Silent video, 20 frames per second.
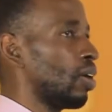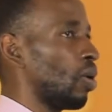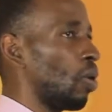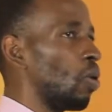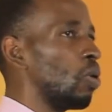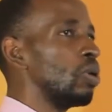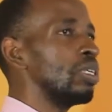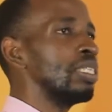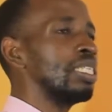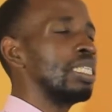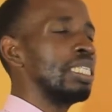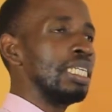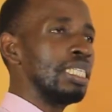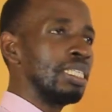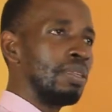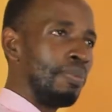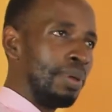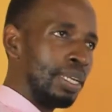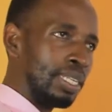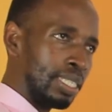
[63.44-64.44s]
or
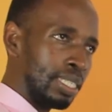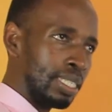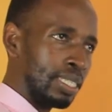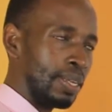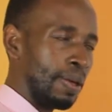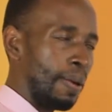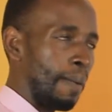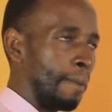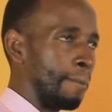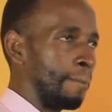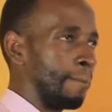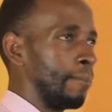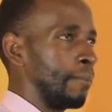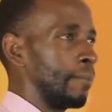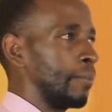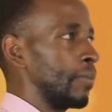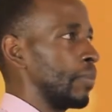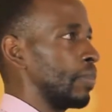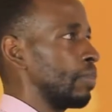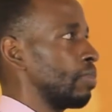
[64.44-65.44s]
statements.
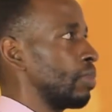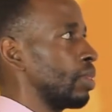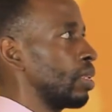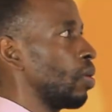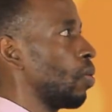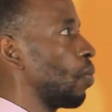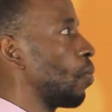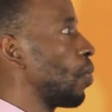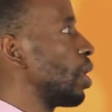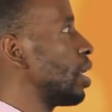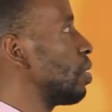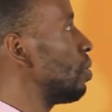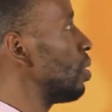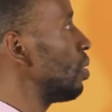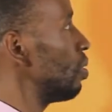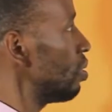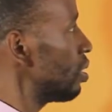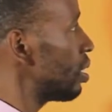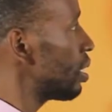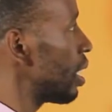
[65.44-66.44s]
When we
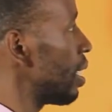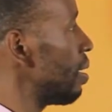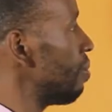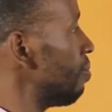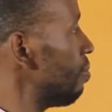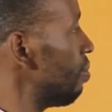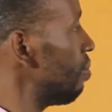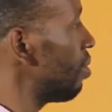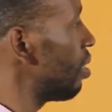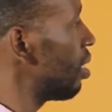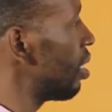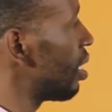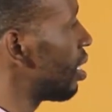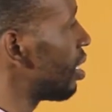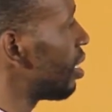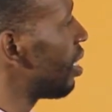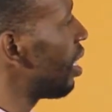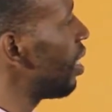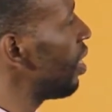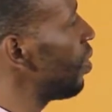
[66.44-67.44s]
use them,
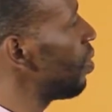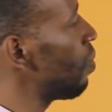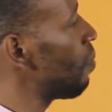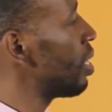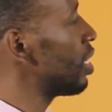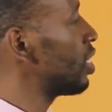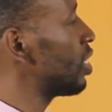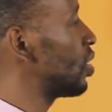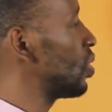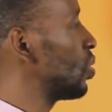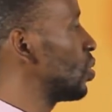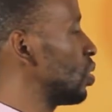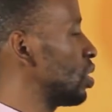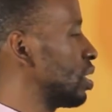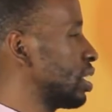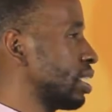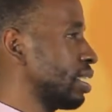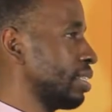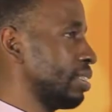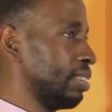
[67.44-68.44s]
then you must
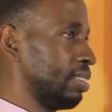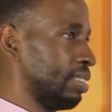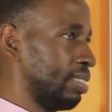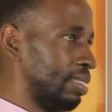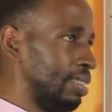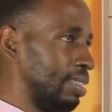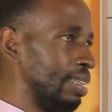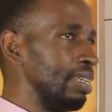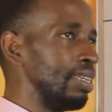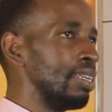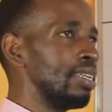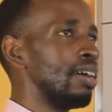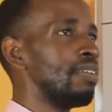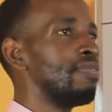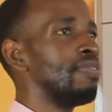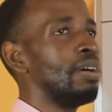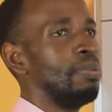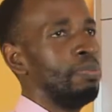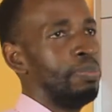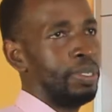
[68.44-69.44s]
use singular
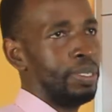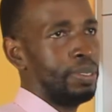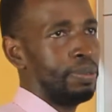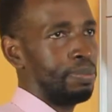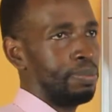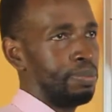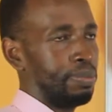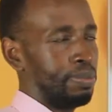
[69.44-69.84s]
verbs.